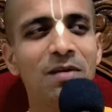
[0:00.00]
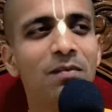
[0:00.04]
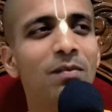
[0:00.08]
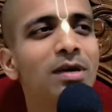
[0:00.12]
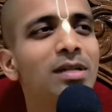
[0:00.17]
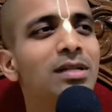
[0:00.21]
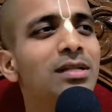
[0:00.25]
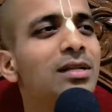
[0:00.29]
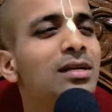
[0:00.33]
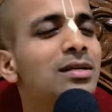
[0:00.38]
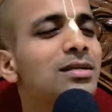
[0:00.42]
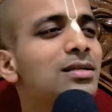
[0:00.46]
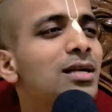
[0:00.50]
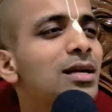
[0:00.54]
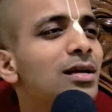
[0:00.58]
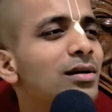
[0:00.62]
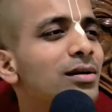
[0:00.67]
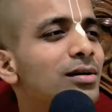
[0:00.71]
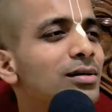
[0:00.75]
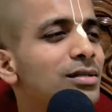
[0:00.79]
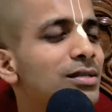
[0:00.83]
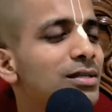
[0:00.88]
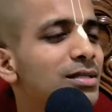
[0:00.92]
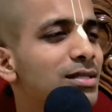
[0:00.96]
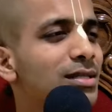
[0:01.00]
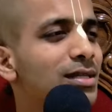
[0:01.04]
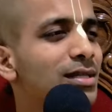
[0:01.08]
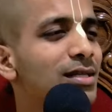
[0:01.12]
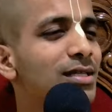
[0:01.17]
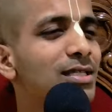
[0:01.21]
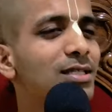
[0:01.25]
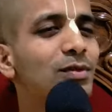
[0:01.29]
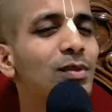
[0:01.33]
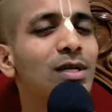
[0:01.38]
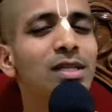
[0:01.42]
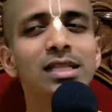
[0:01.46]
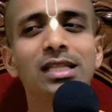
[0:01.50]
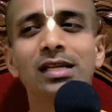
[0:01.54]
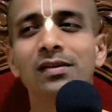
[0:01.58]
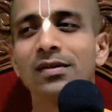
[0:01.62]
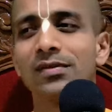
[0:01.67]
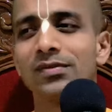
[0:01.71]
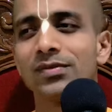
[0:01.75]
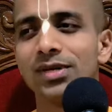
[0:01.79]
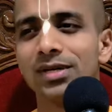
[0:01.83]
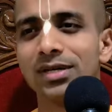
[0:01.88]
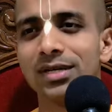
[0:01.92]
But in Krishna consciousness, one thing we have to